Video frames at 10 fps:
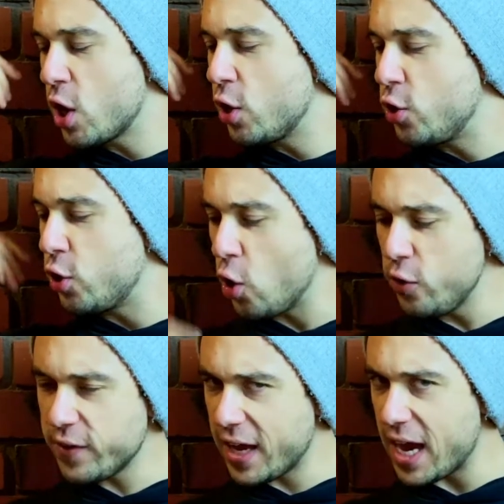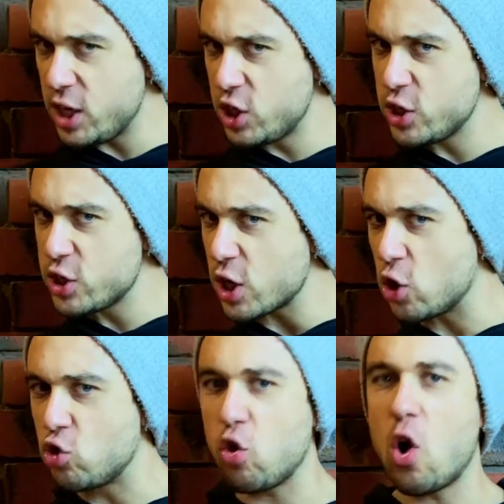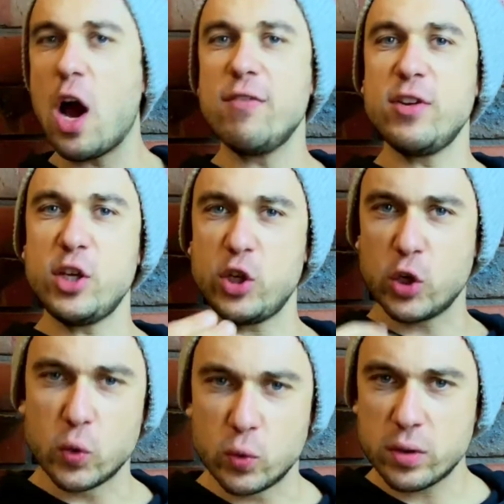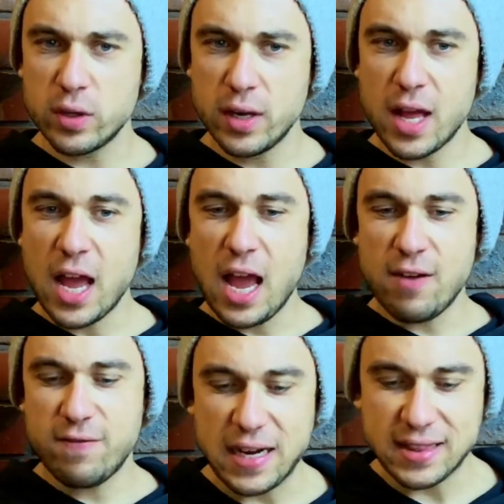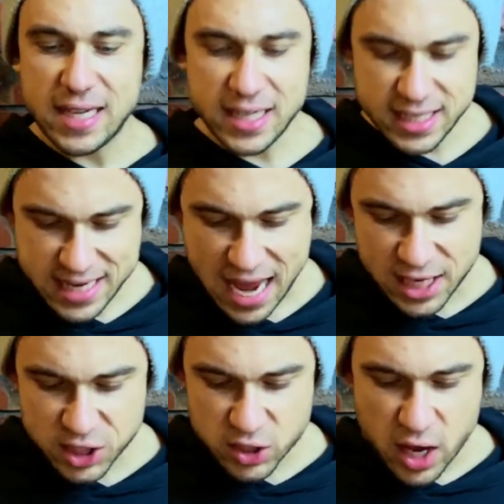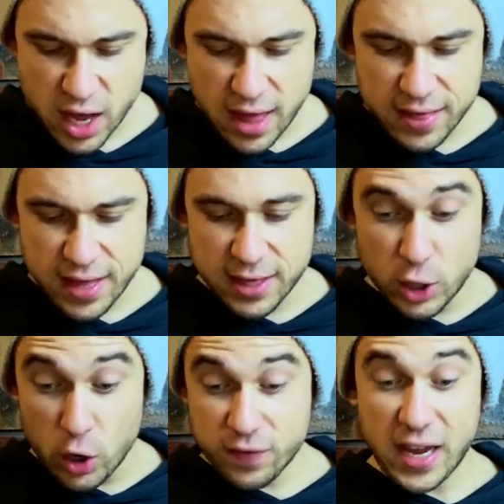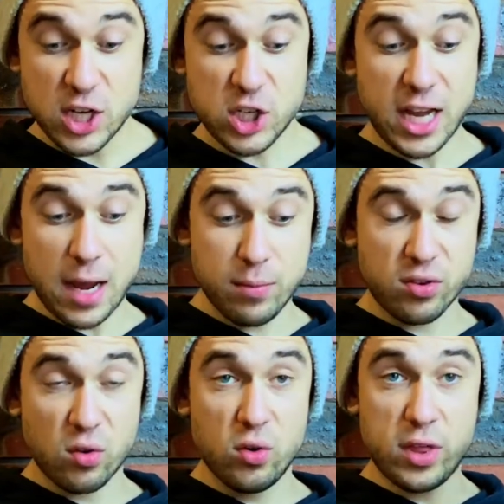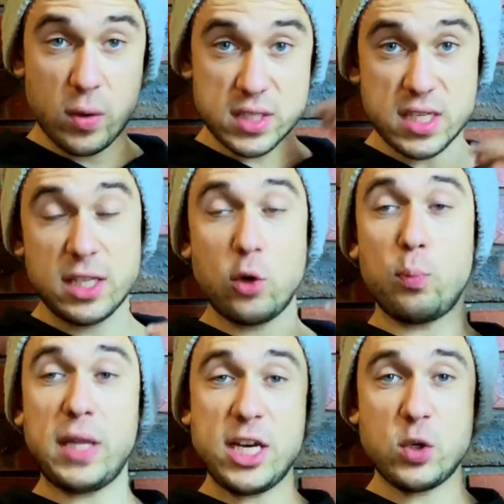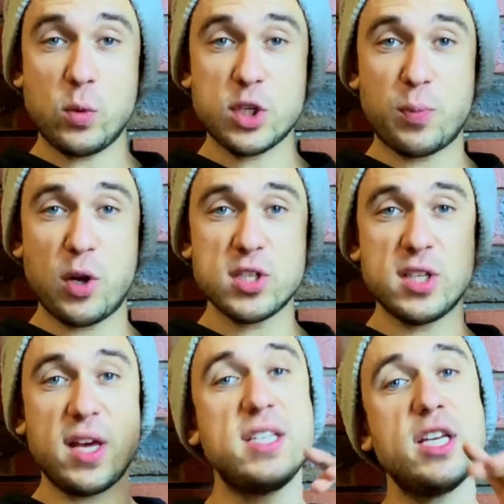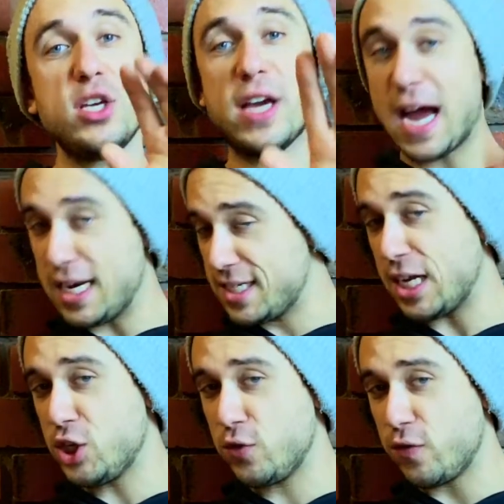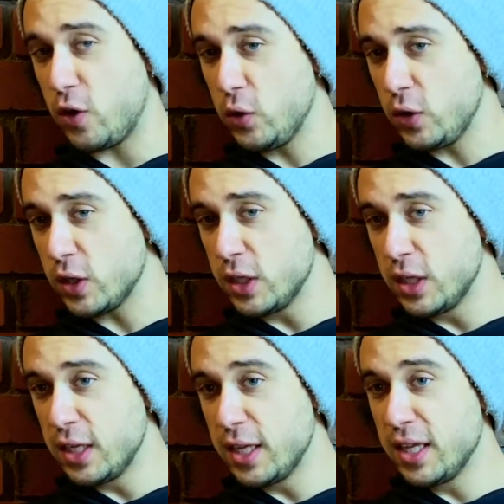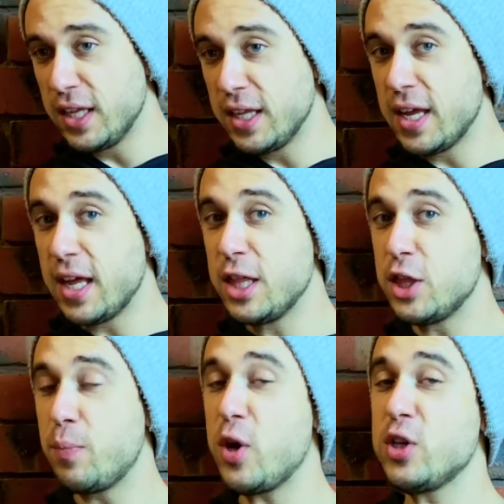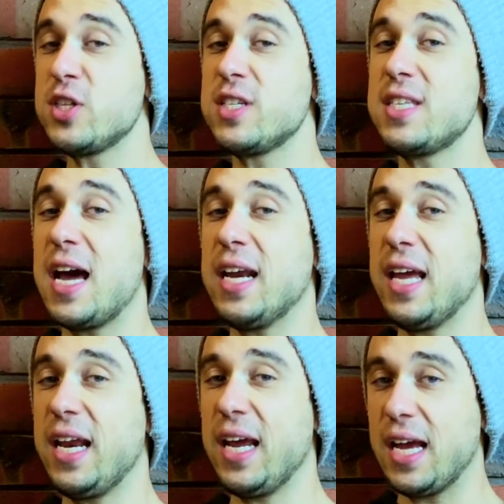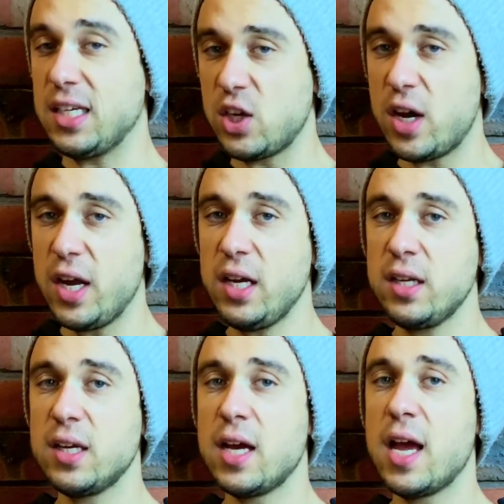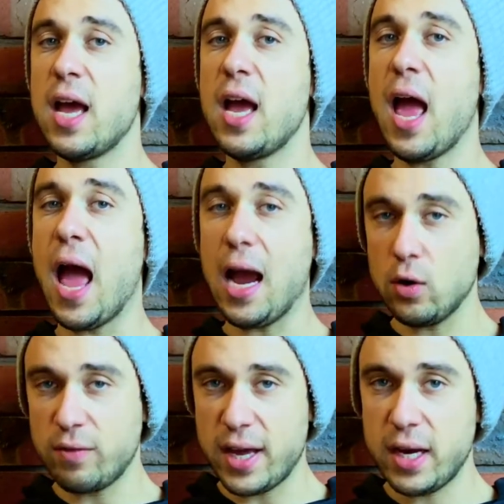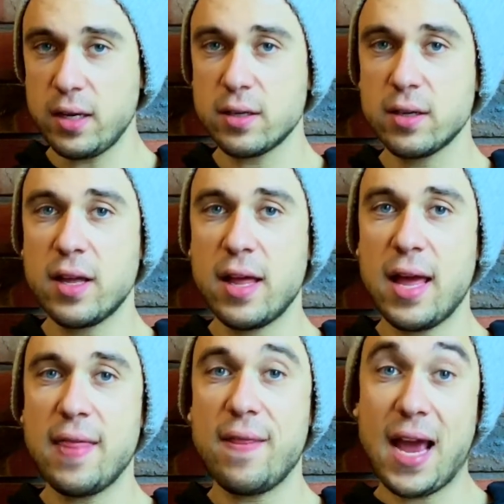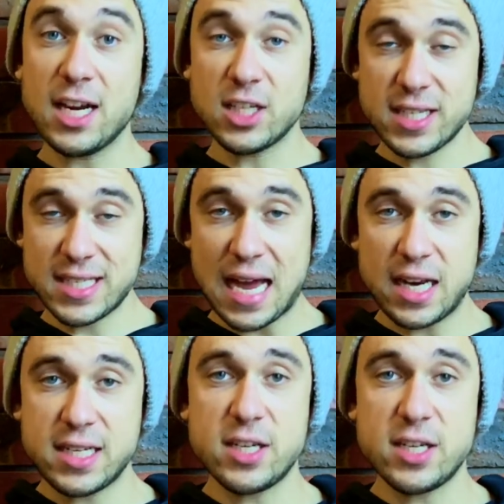Notifications drive you. In fact, they did a test that the notification came through. There was this little pleasure response, and they said, you can't touch your phone. The person started getting anxiety, aggravated. They actually started to